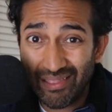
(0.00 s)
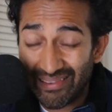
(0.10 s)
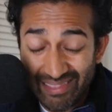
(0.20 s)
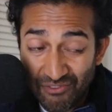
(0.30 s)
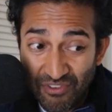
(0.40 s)
less
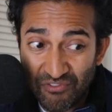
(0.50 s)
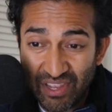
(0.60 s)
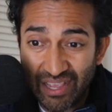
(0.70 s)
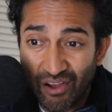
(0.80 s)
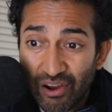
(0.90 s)
than
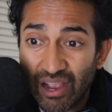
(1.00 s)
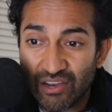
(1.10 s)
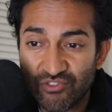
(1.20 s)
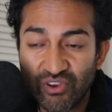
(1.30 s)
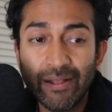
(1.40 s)
50 in our
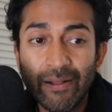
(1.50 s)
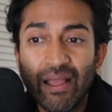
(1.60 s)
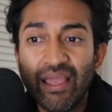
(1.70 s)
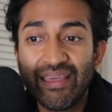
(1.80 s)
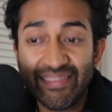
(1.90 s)
country
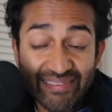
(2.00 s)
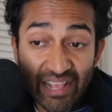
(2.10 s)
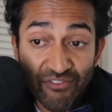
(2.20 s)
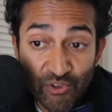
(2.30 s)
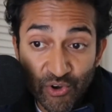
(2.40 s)
in the setting
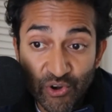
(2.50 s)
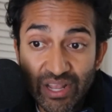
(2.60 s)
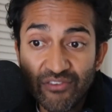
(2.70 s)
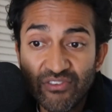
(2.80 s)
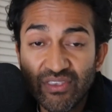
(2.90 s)
of
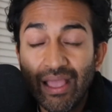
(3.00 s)
alternatives.